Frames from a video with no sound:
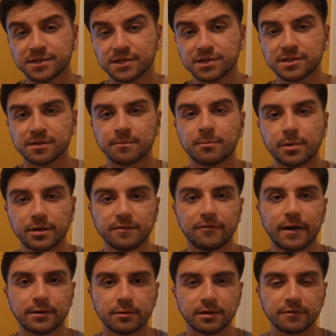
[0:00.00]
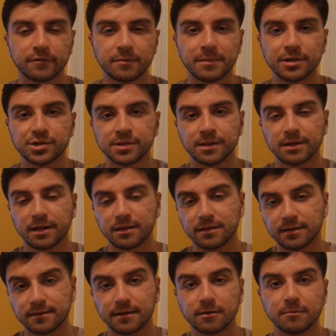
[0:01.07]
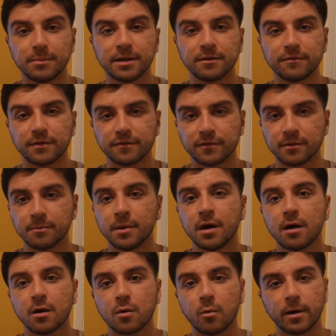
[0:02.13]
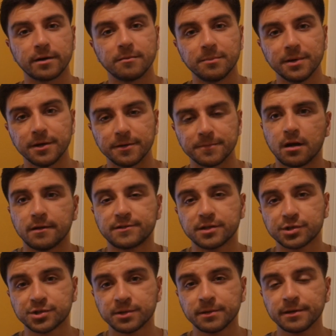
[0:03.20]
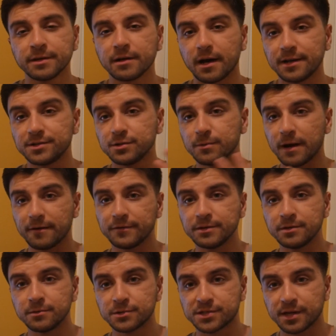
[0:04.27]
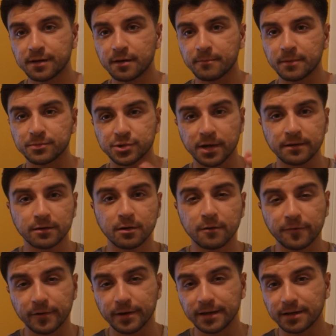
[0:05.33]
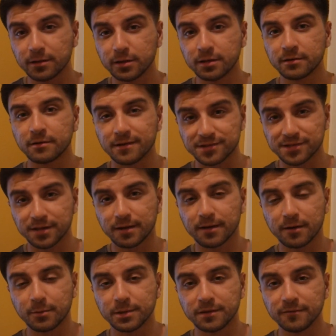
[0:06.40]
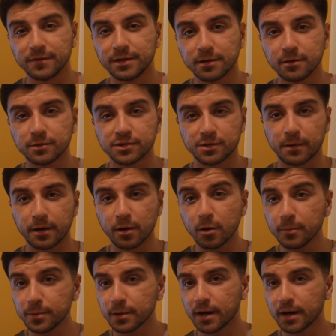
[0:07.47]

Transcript: this is some pretty vital information that I think they could benefit from quite a bit. Additionally, I do have a new setup. I'm trying to go for a cleaner aesthetic with the video, so I hope you